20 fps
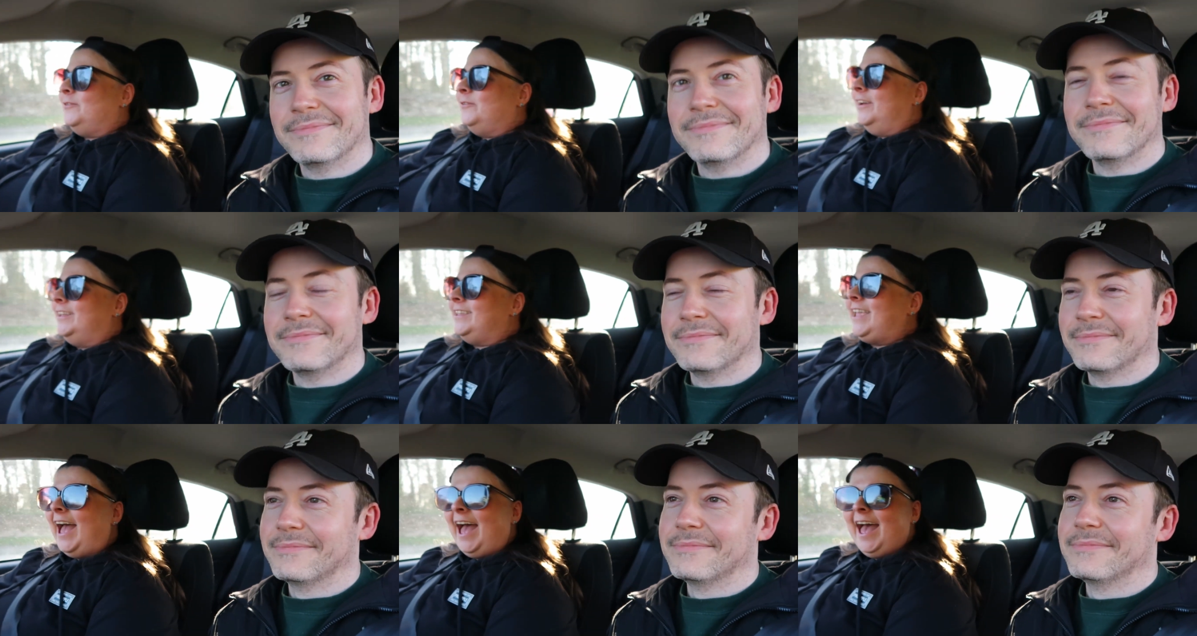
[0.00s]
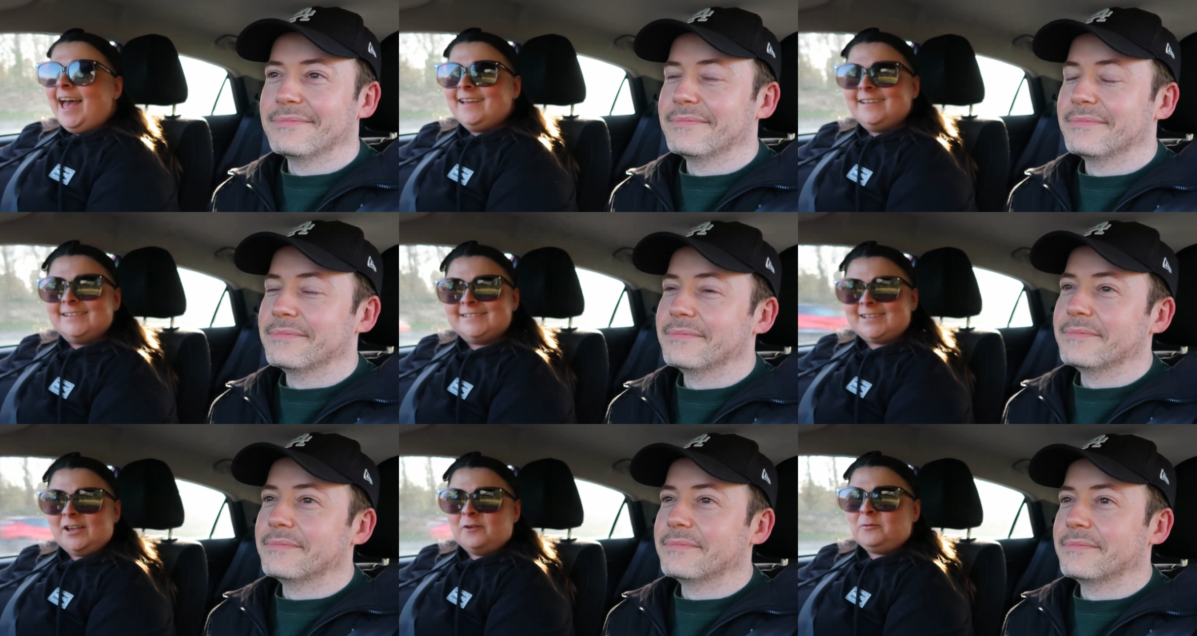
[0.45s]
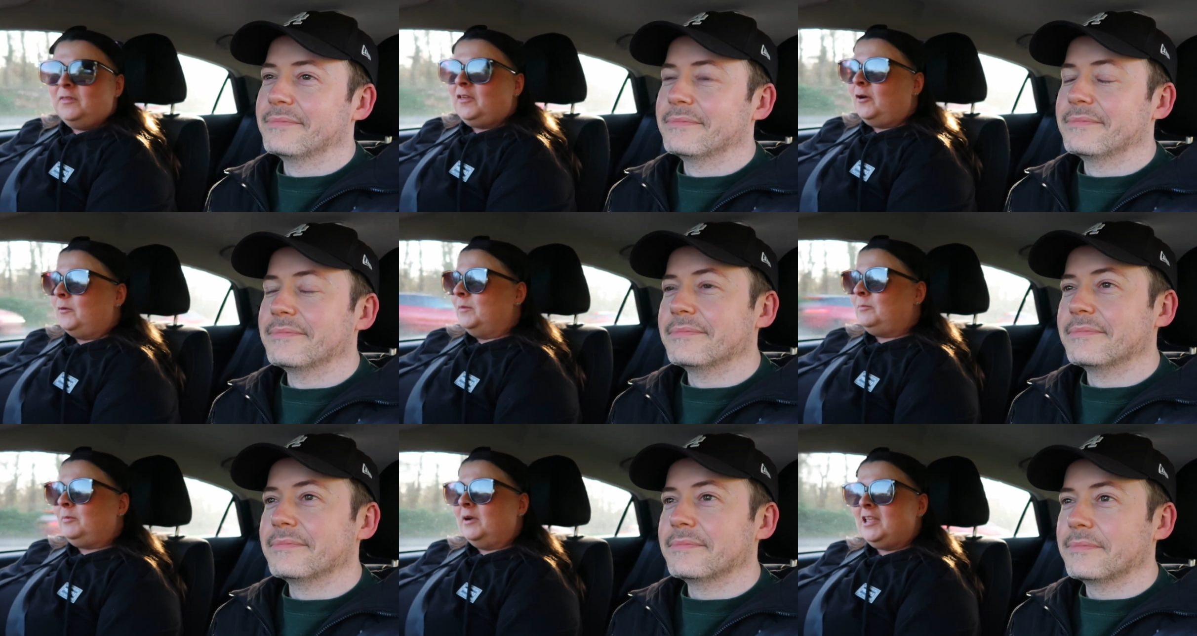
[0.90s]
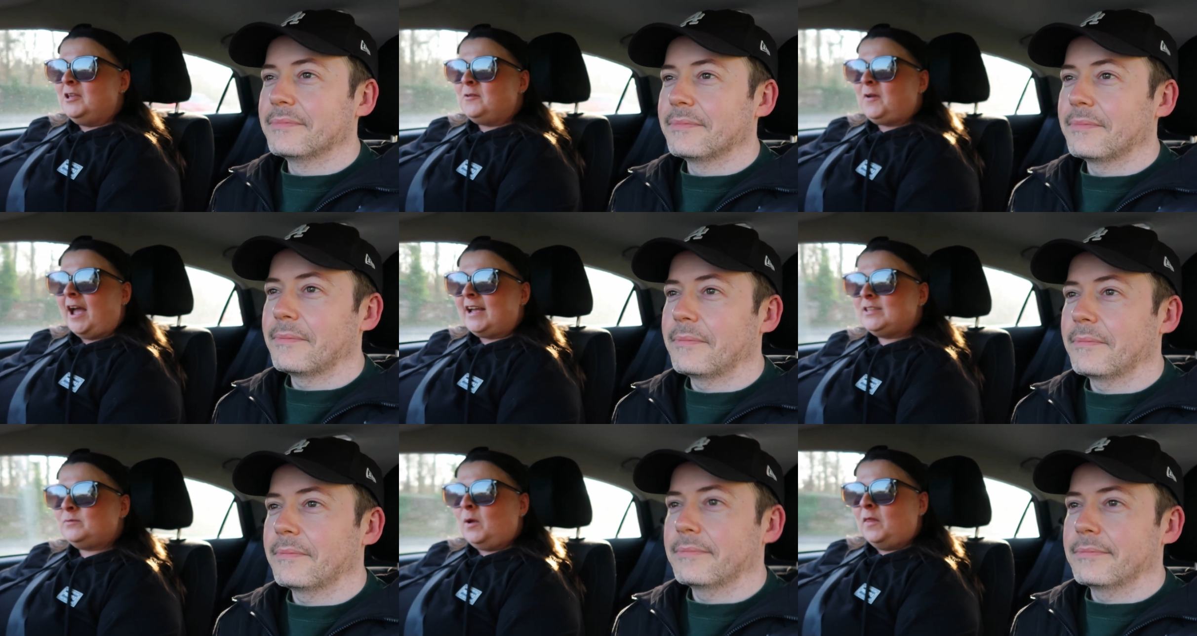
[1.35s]
Speaker 1: So uh, yeah, so we thought we'd
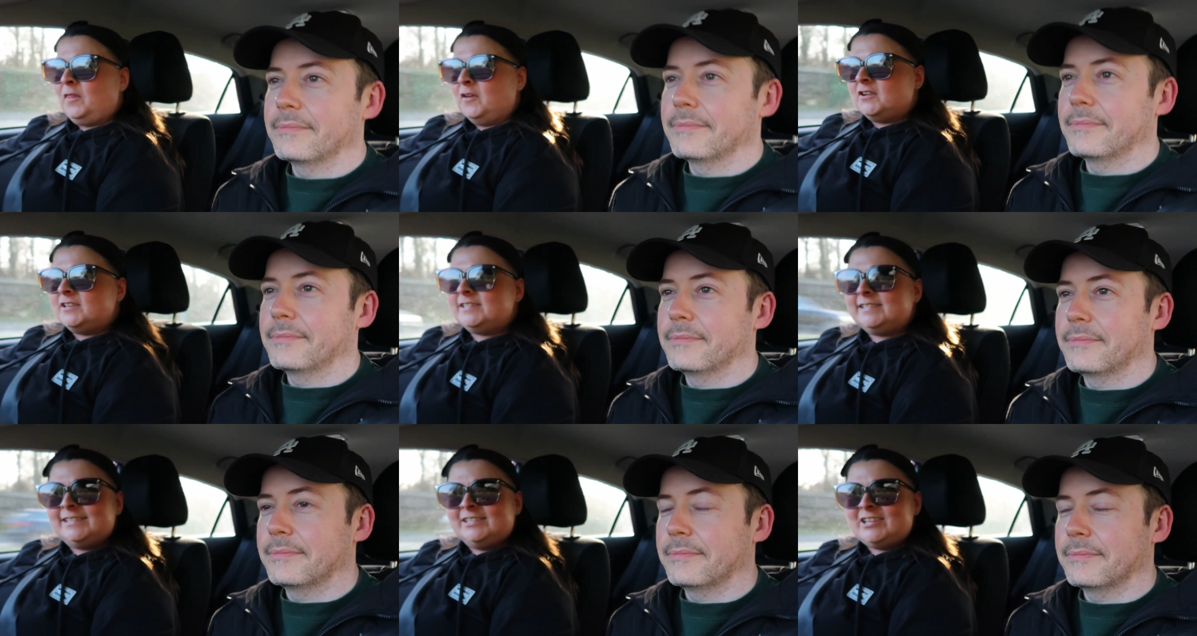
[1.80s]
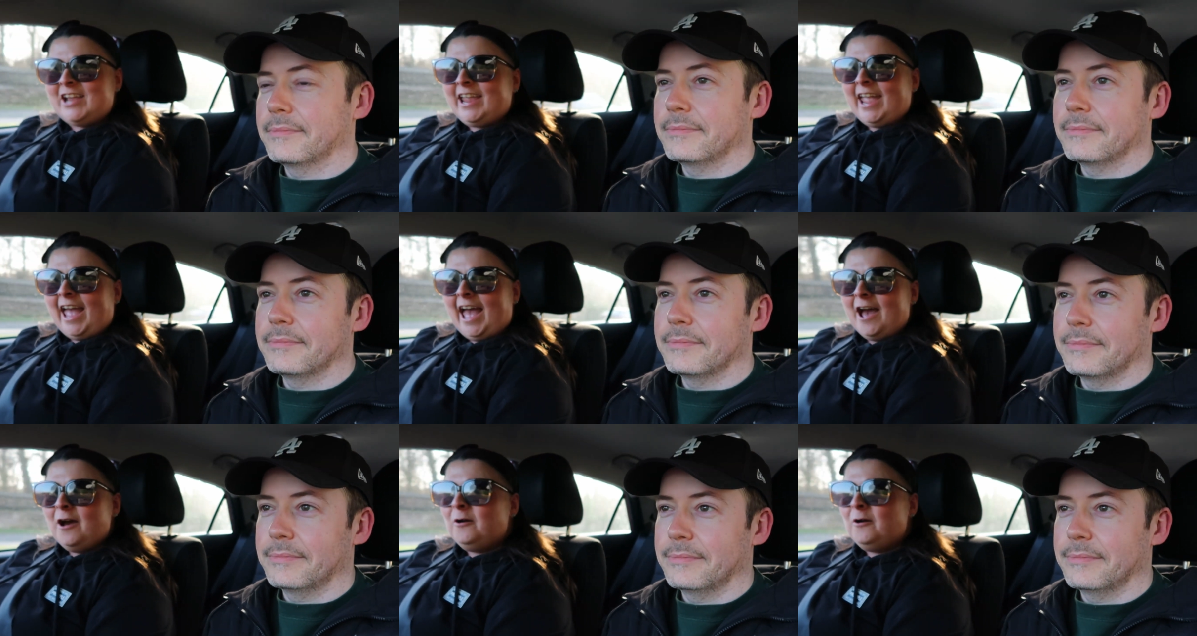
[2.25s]
bring you guys with us to check it